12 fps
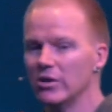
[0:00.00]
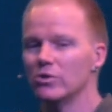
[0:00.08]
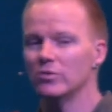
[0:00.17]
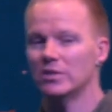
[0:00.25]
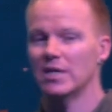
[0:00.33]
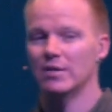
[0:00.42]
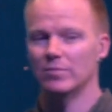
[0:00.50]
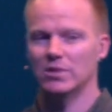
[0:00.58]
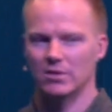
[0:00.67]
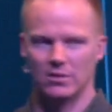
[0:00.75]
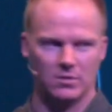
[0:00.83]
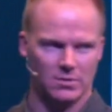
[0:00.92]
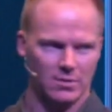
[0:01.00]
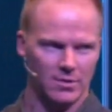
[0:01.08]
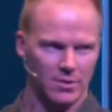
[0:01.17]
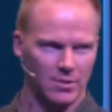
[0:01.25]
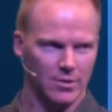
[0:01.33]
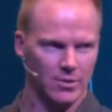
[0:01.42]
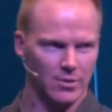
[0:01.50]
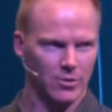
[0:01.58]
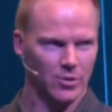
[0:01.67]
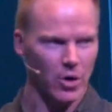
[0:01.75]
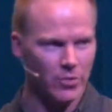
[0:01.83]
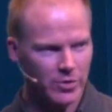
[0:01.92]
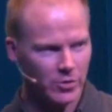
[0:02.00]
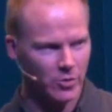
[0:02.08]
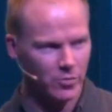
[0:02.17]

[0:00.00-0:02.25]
you're tempted, know that the